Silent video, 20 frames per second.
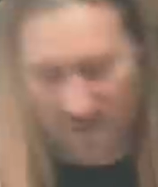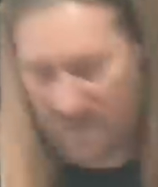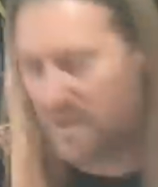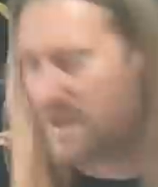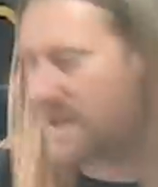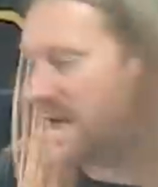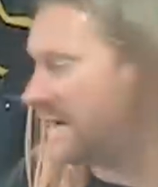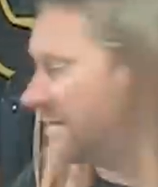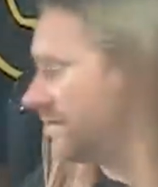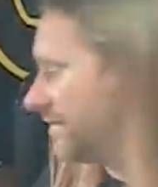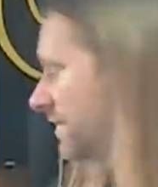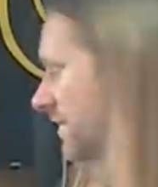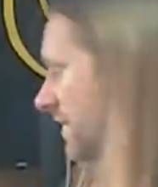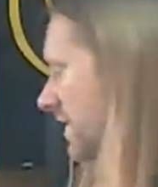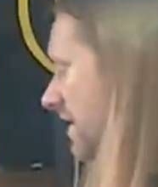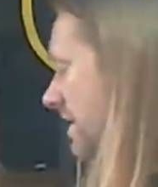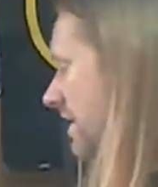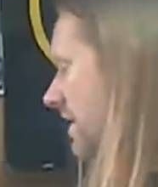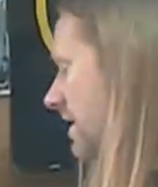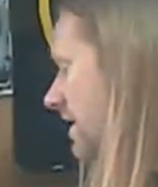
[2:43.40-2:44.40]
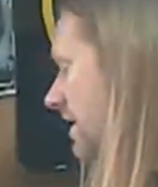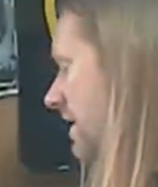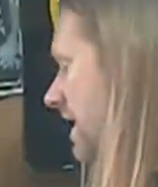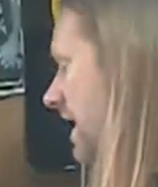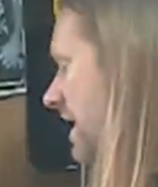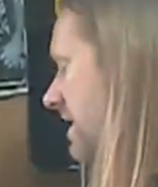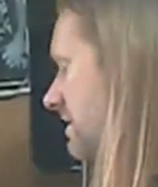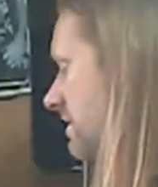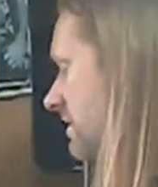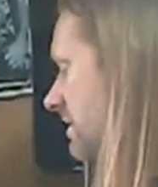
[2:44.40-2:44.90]
Yeah.
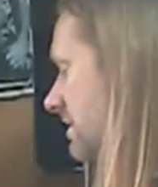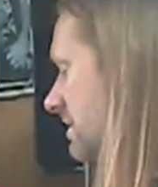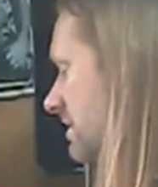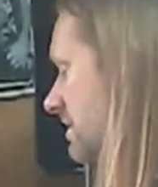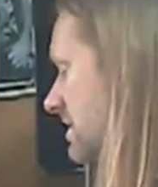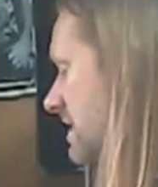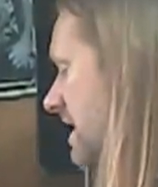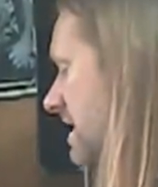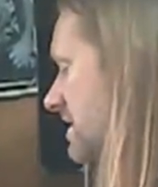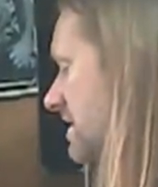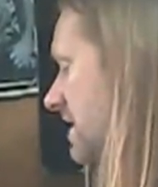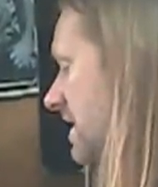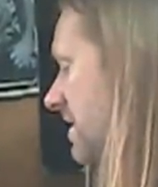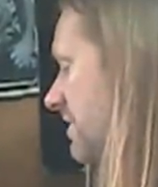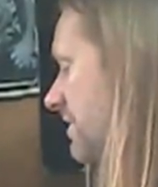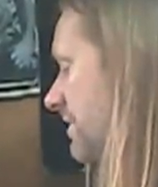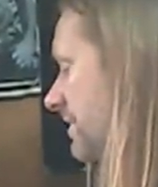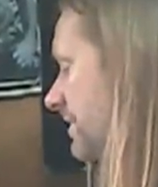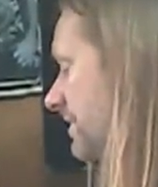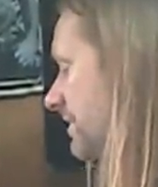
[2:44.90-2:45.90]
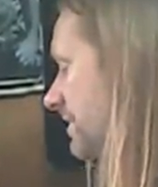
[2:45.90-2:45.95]
Okay, sounds good.